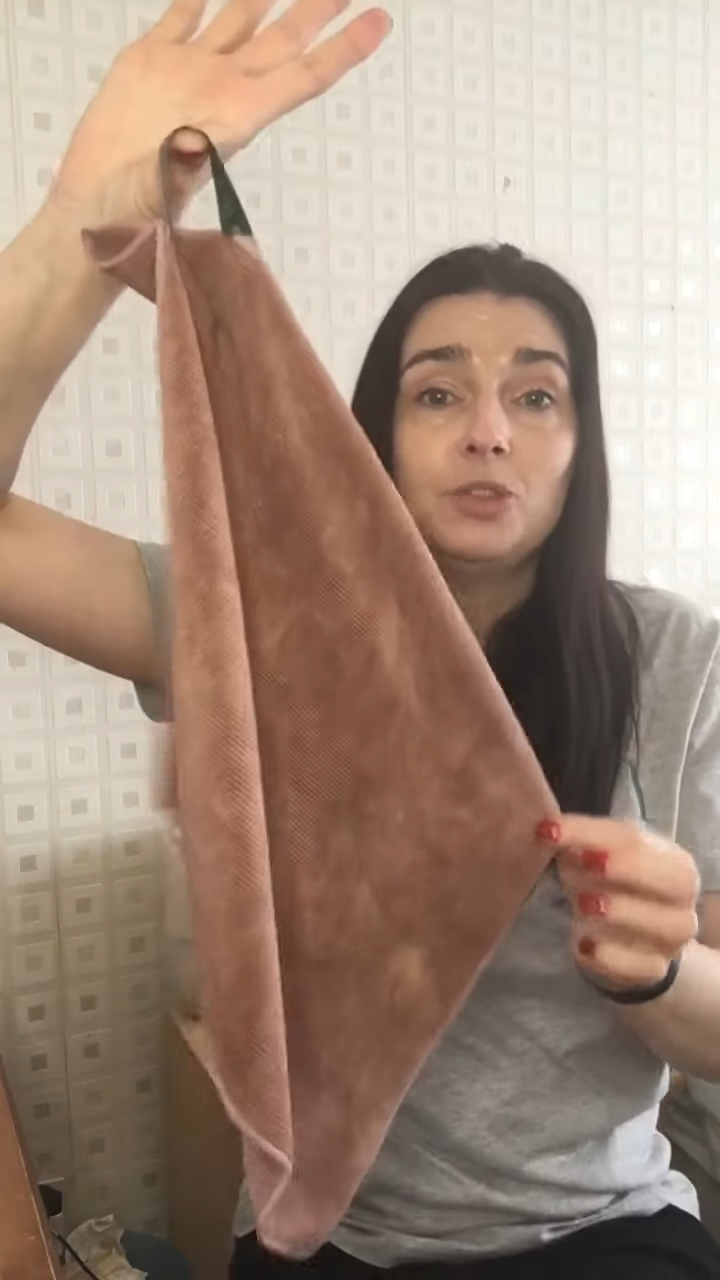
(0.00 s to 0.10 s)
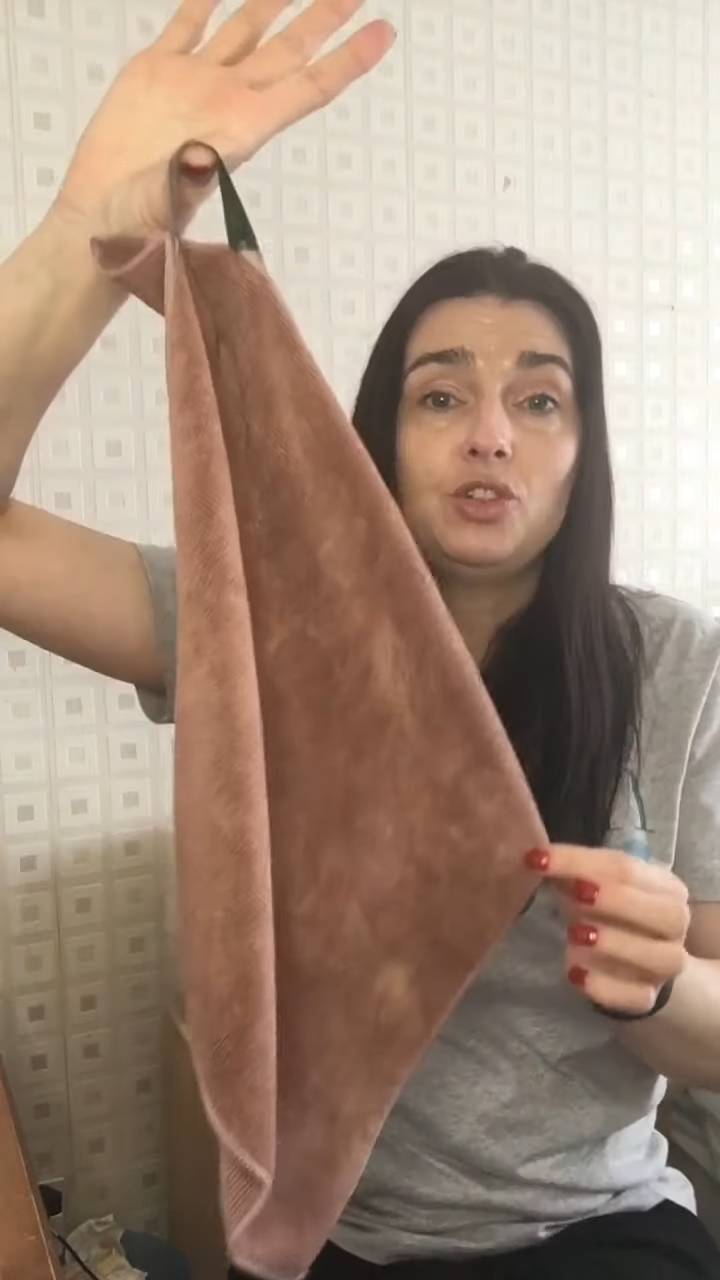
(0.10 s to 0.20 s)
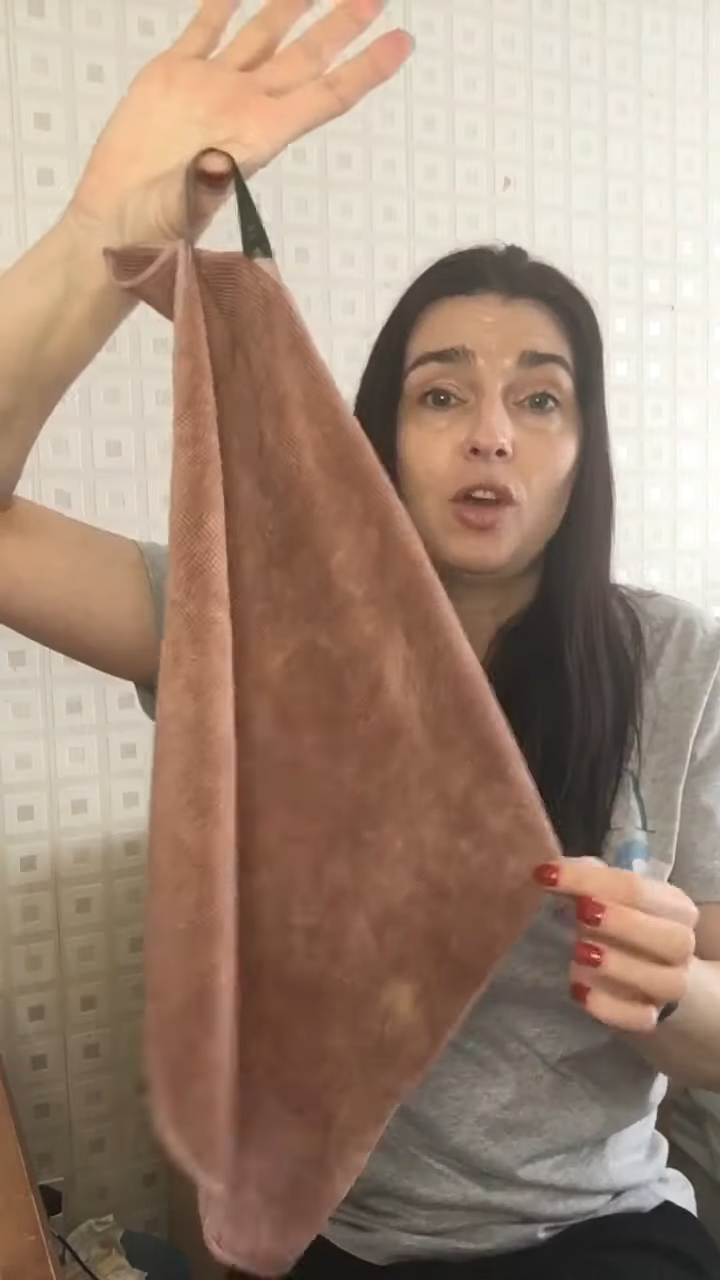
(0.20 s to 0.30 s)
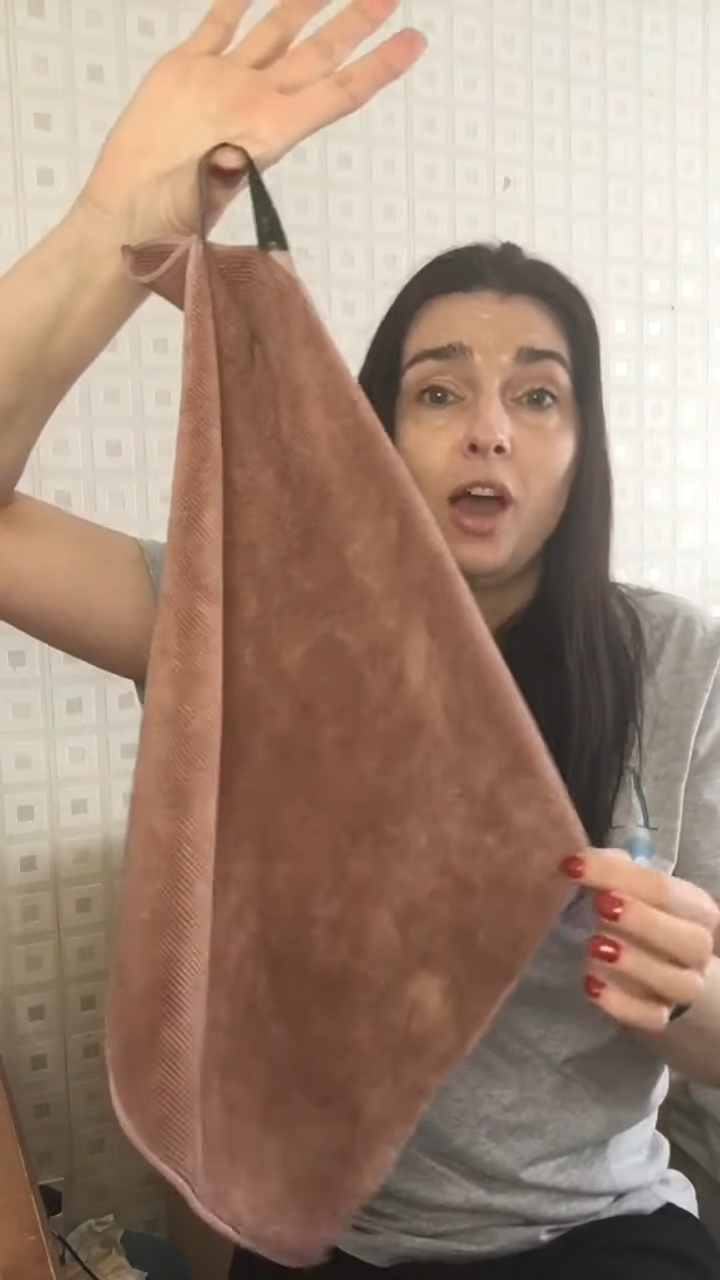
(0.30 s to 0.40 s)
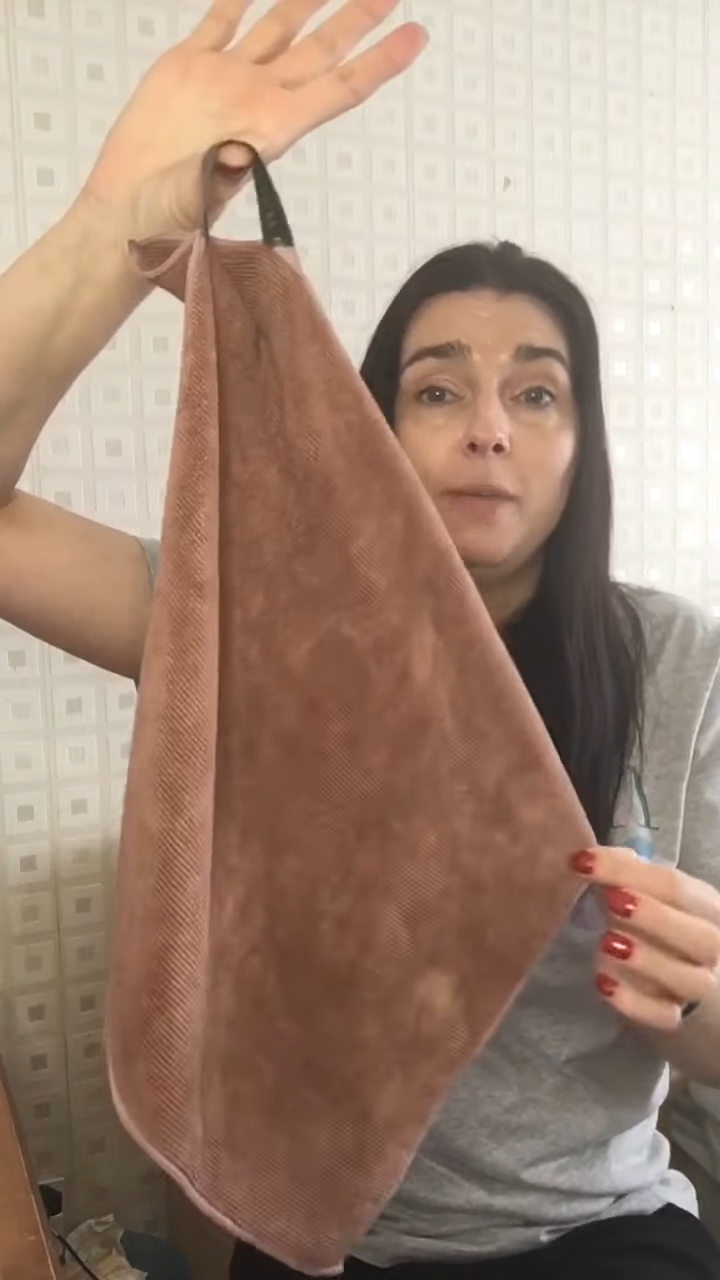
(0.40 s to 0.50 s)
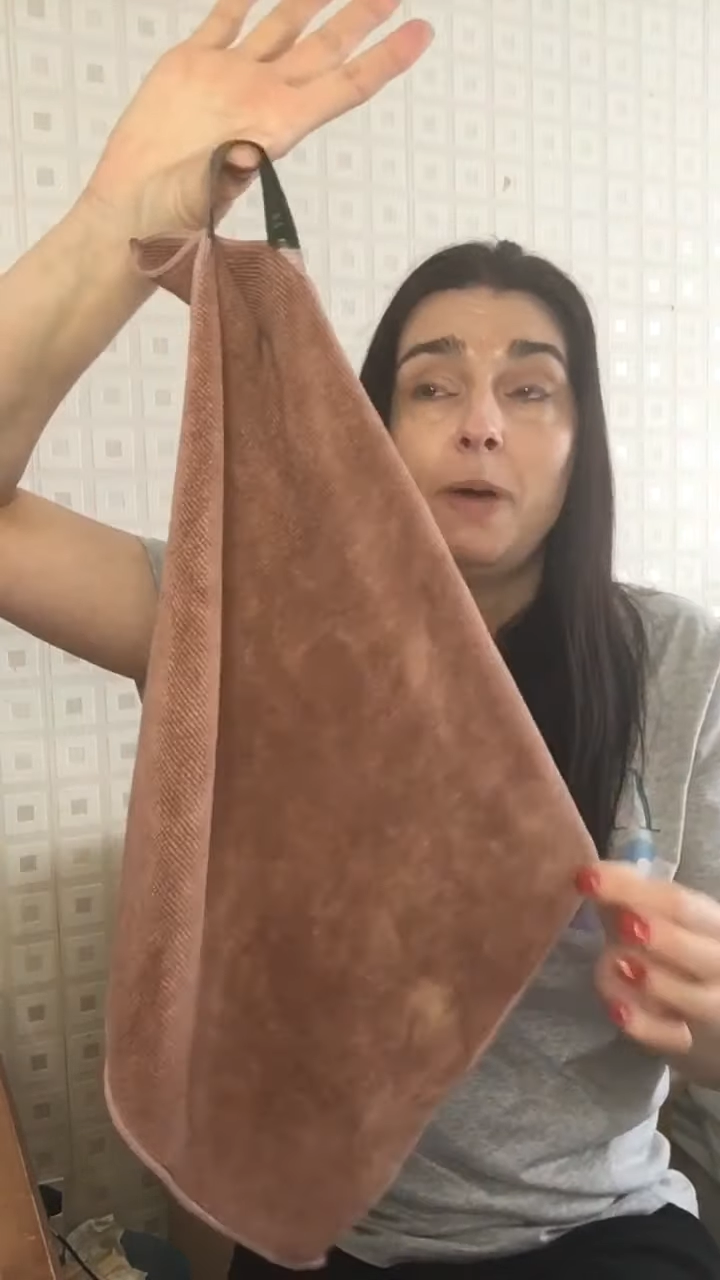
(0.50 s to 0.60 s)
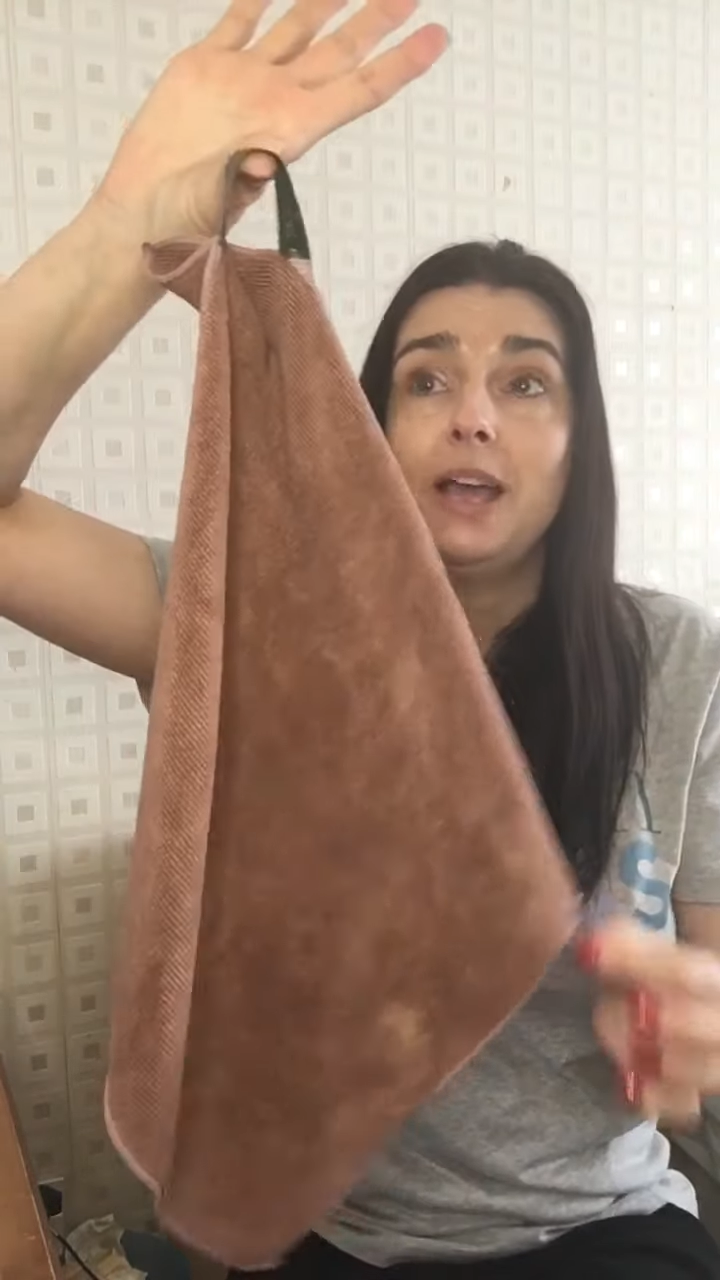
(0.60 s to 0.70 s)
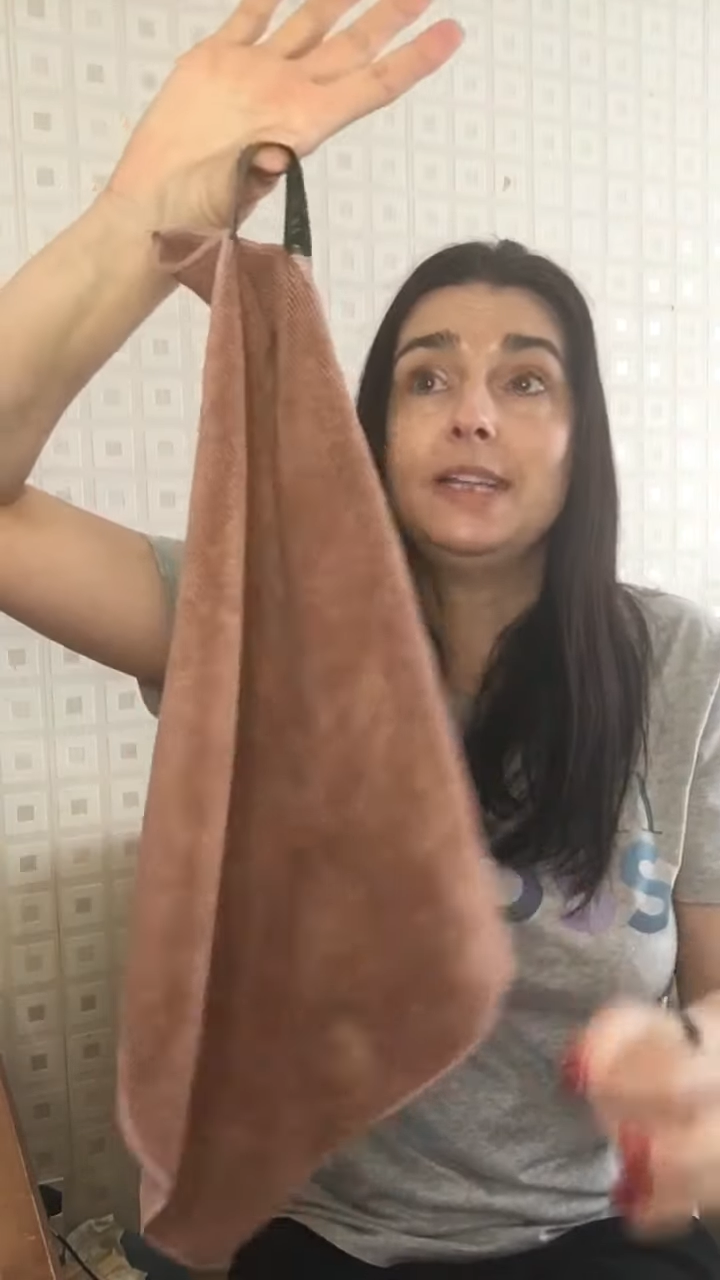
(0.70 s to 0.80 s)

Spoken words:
to dry by